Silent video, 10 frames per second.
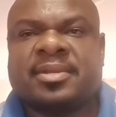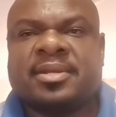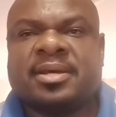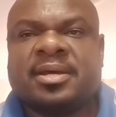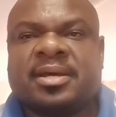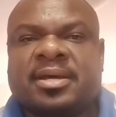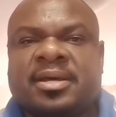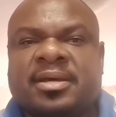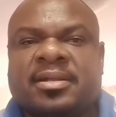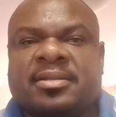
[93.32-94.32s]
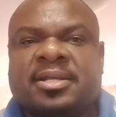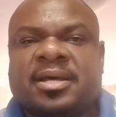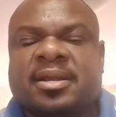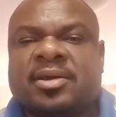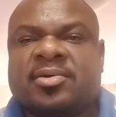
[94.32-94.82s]

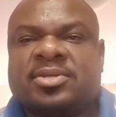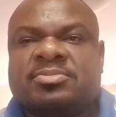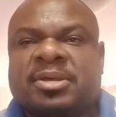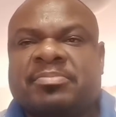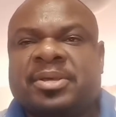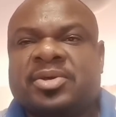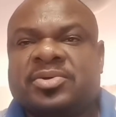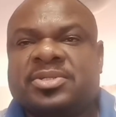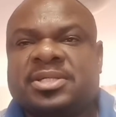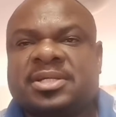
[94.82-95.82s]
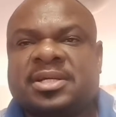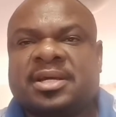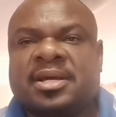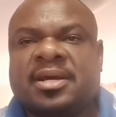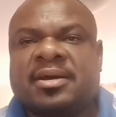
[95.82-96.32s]
the records may be used
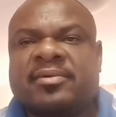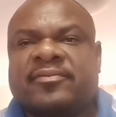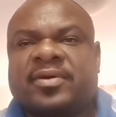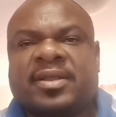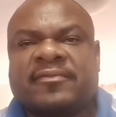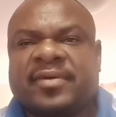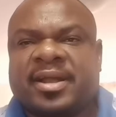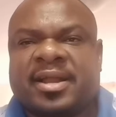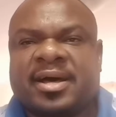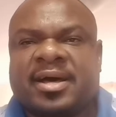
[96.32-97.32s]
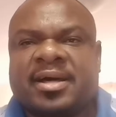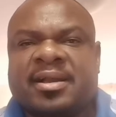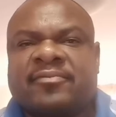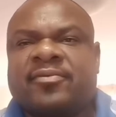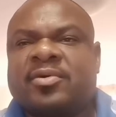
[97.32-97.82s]
for
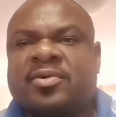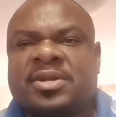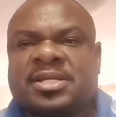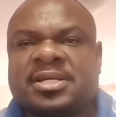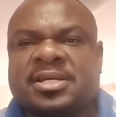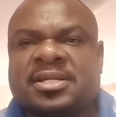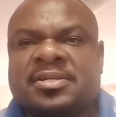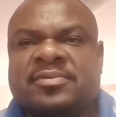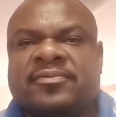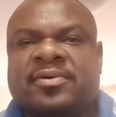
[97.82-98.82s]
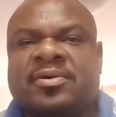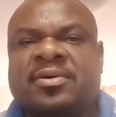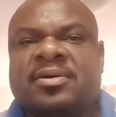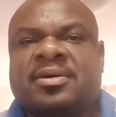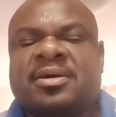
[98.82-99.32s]
referral, for audit,
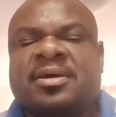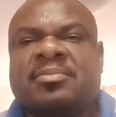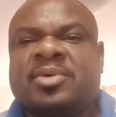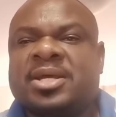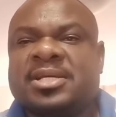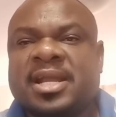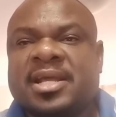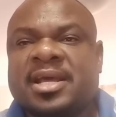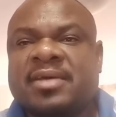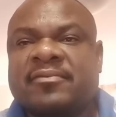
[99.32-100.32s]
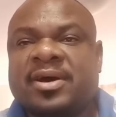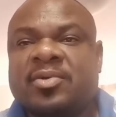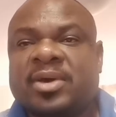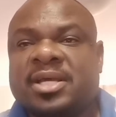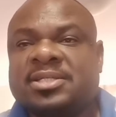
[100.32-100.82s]
for monitoring and
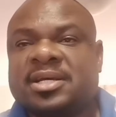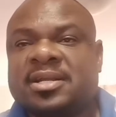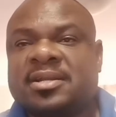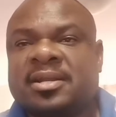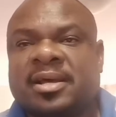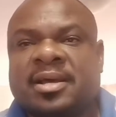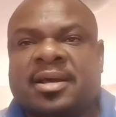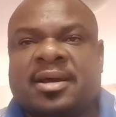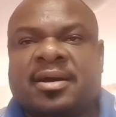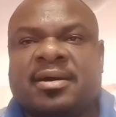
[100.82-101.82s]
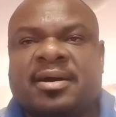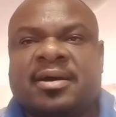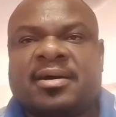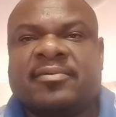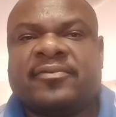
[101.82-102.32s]
evaluation,
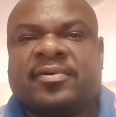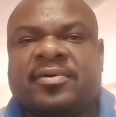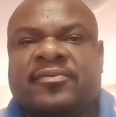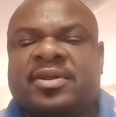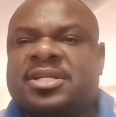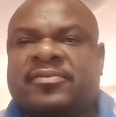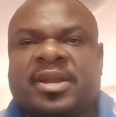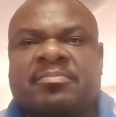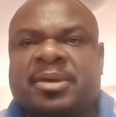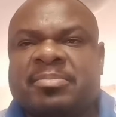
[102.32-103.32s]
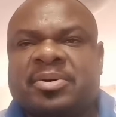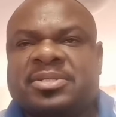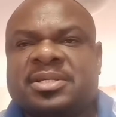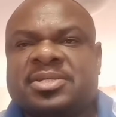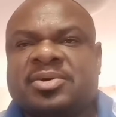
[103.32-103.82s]
for different
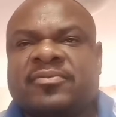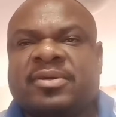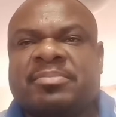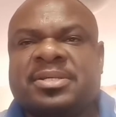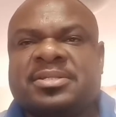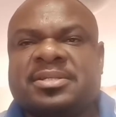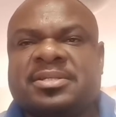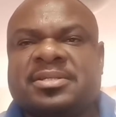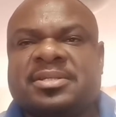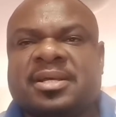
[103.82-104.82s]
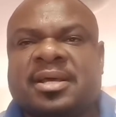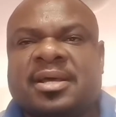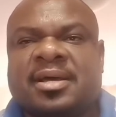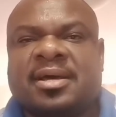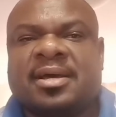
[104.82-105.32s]
purposes of the business.
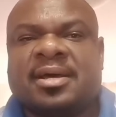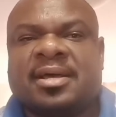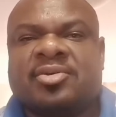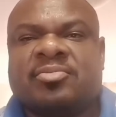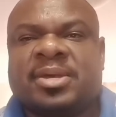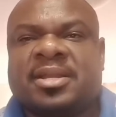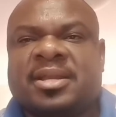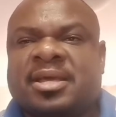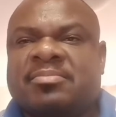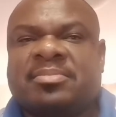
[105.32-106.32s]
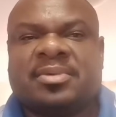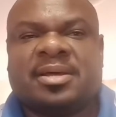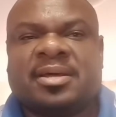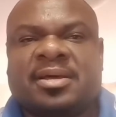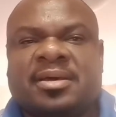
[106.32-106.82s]
You may name,
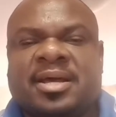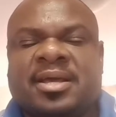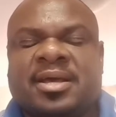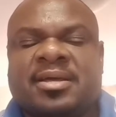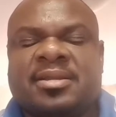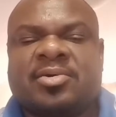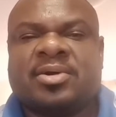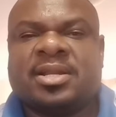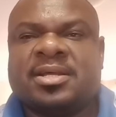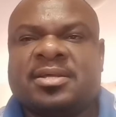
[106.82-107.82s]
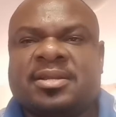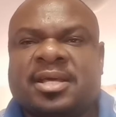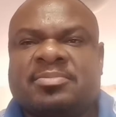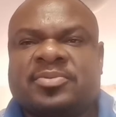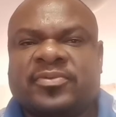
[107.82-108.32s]
I only
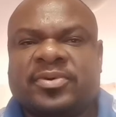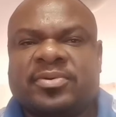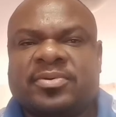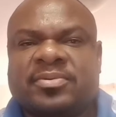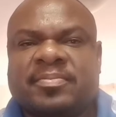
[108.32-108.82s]
named few,